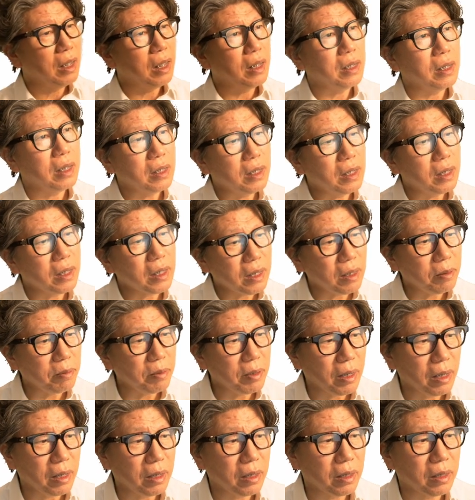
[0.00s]
past,
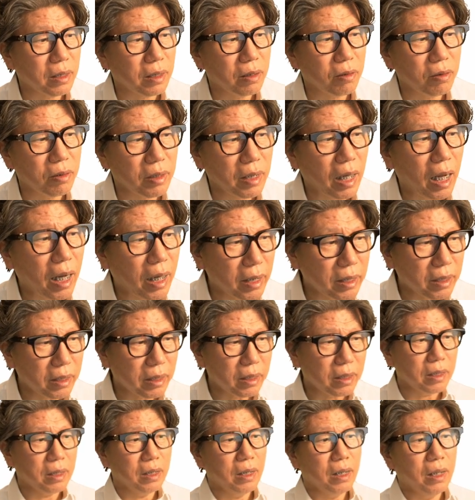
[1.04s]
attempts were made to
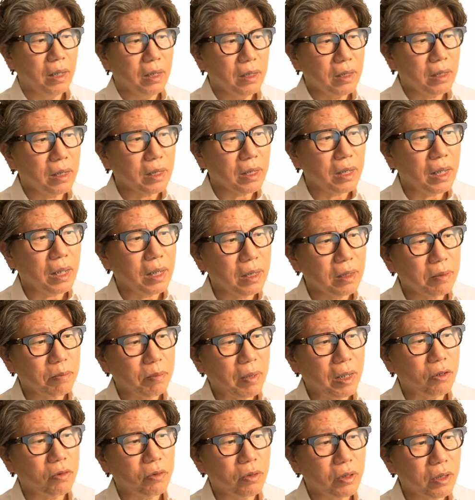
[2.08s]
inhibit mandibular
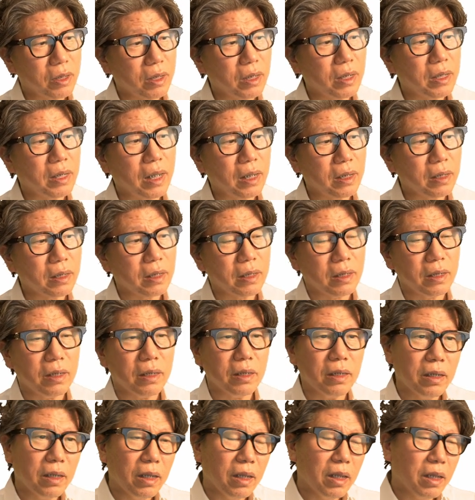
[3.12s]
growth by using
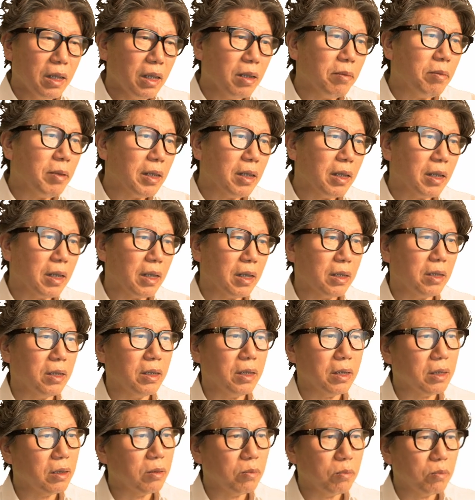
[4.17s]
methods such as chin
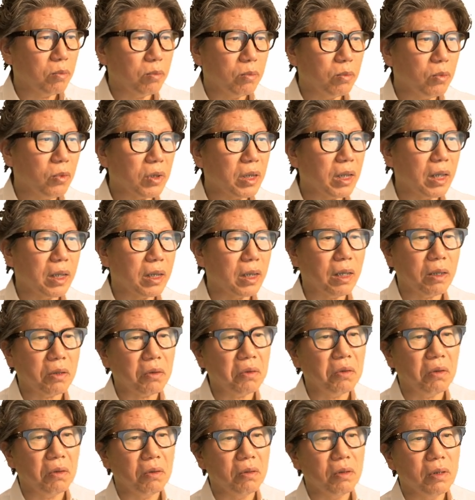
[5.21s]
cups, but were
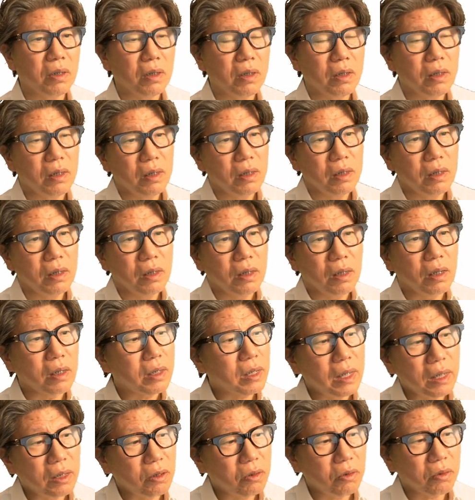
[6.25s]
abandoned. When
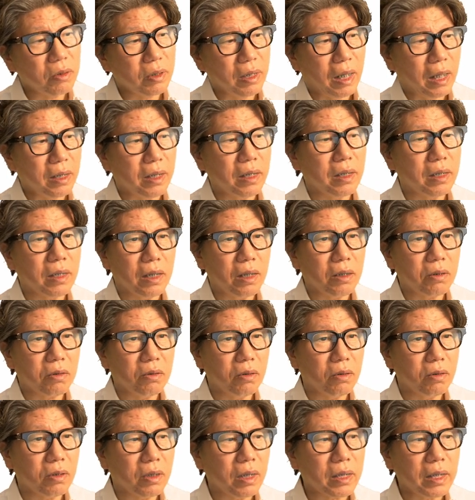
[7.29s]
suppressing mandibular growth
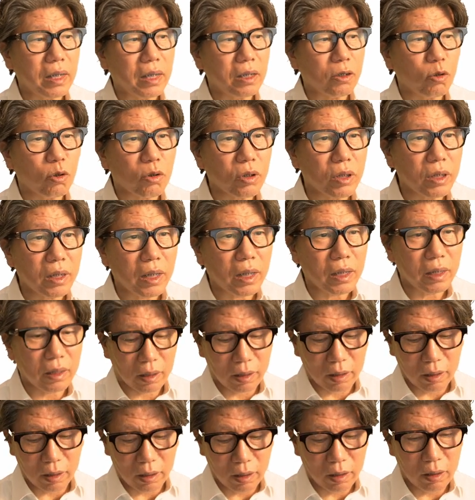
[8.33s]
did not work well,
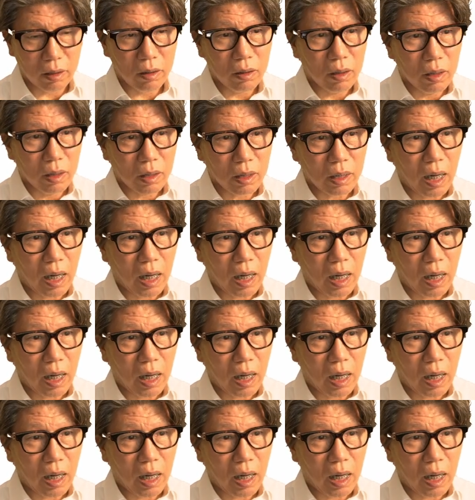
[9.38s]
treatment